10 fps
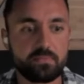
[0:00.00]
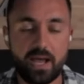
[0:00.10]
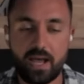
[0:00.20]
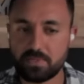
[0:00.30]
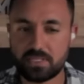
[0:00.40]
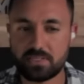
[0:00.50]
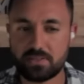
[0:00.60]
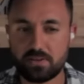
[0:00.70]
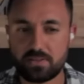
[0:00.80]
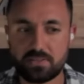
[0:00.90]
perhaps it's
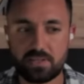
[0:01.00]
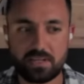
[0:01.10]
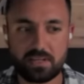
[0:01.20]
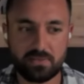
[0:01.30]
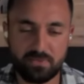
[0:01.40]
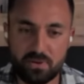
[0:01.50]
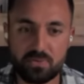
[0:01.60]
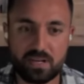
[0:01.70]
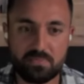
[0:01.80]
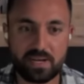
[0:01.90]
not the footwear,